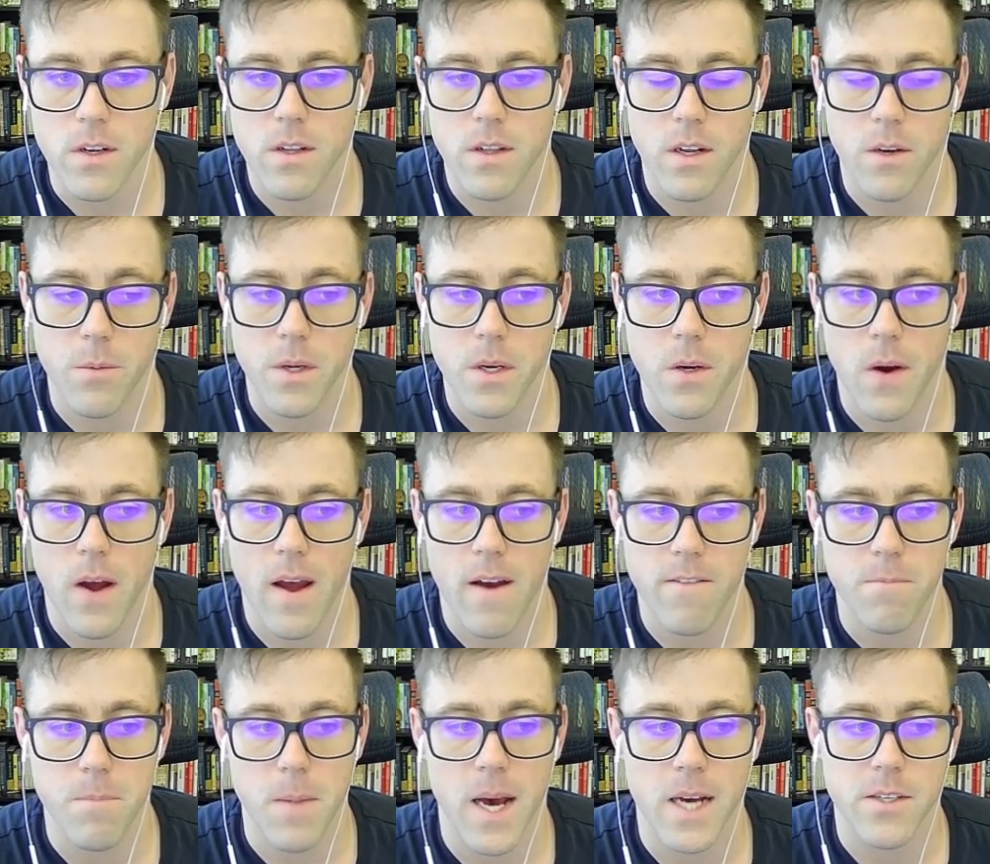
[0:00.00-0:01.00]
Like we don't have
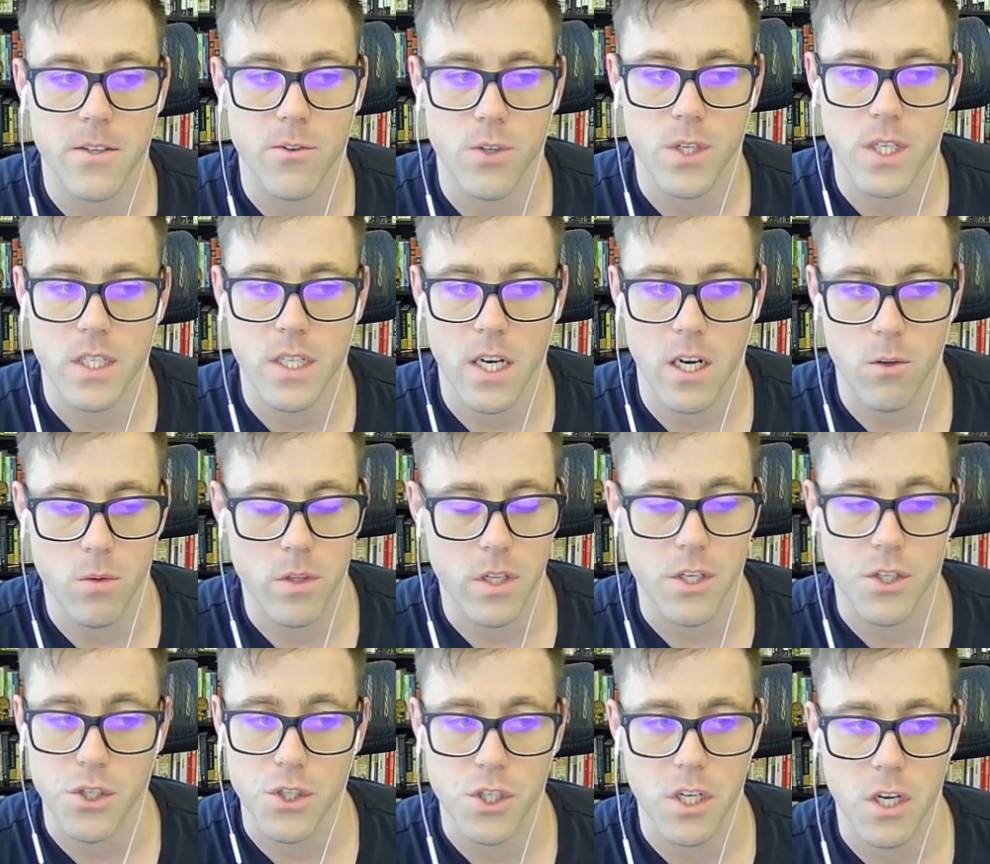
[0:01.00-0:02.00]
master detail
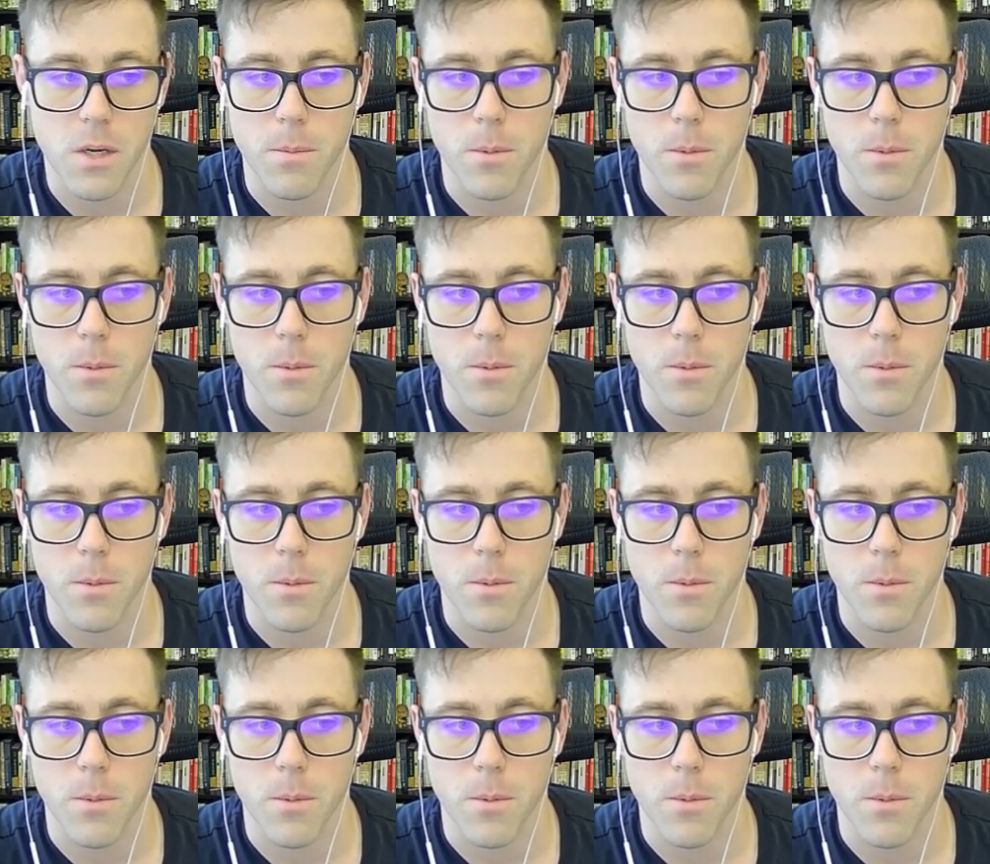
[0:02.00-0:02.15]
relationship